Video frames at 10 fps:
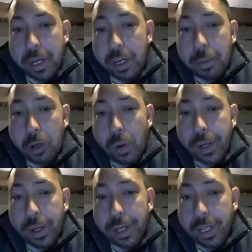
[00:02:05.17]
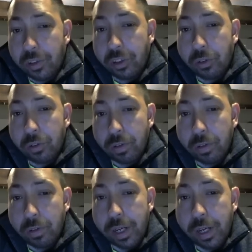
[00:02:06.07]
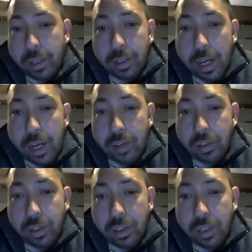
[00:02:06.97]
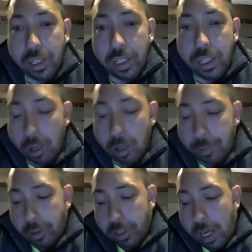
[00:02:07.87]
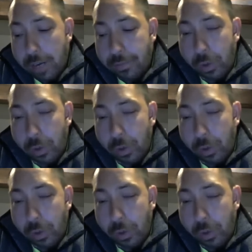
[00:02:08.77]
up going into Ukraine as in an armored convoy.